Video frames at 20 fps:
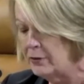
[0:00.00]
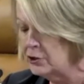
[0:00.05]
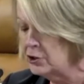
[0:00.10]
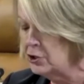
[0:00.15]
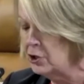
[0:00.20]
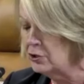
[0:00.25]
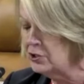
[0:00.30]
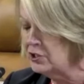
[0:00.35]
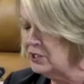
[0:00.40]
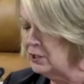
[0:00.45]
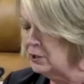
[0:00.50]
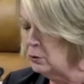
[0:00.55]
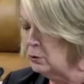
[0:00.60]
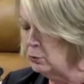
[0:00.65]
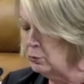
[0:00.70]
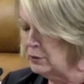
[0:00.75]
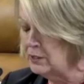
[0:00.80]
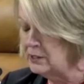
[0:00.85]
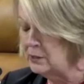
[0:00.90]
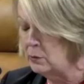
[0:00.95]
And while there's
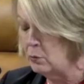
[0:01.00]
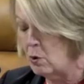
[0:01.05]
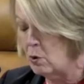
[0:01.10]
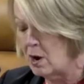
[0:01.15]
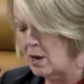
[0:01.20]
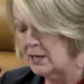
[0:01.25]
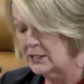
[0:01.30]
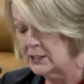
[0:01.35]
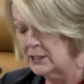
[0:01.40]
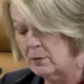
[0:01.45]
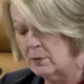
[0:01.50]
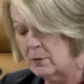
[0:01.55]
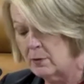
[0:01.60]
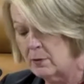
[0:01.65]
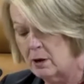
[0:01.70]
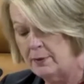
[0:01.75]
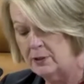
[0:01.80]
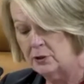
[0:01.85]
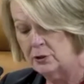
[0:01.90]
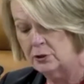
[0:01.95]
no single reason why a